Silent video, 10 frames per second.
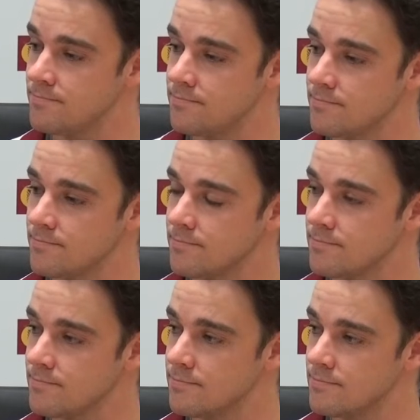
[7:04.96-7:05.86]

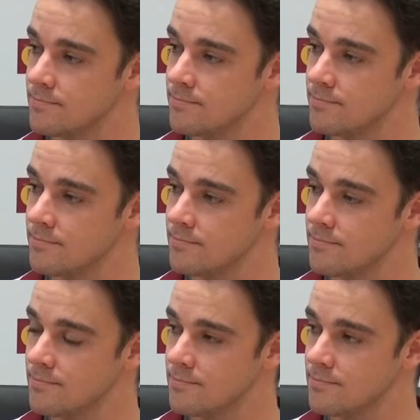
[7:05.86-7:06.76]

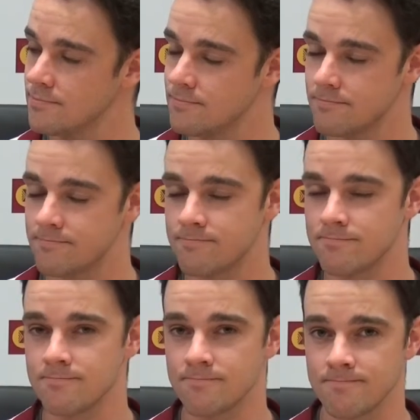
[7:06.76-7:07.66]

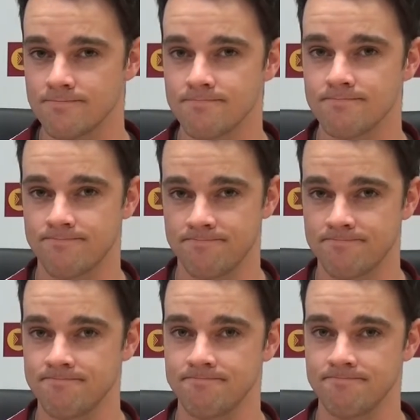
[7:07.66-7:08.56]

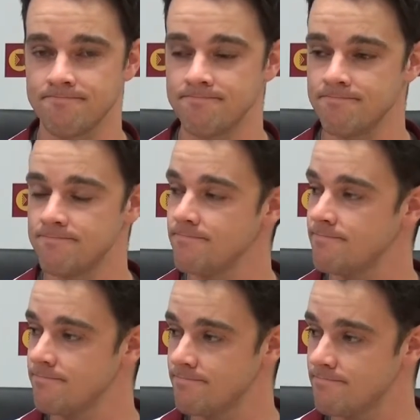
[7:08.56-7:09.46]

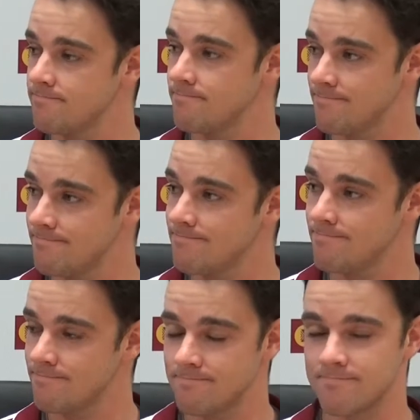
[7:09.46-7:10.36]

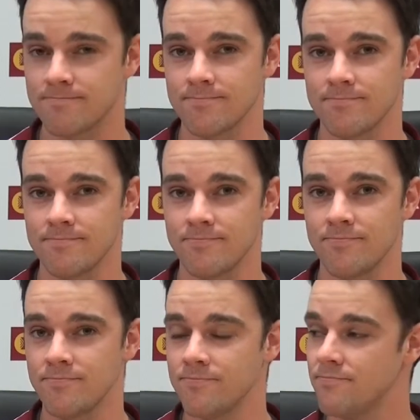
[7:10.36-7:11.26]

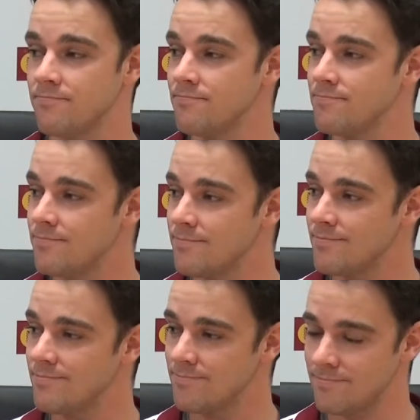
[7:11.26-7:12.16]

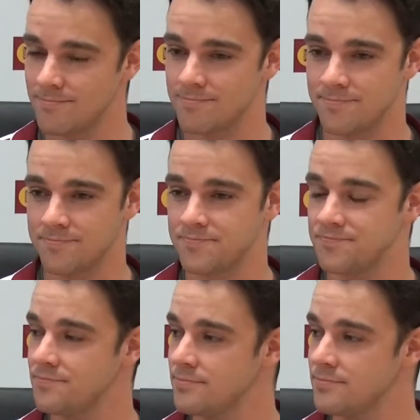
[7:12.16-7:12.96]
The person shown says nothing.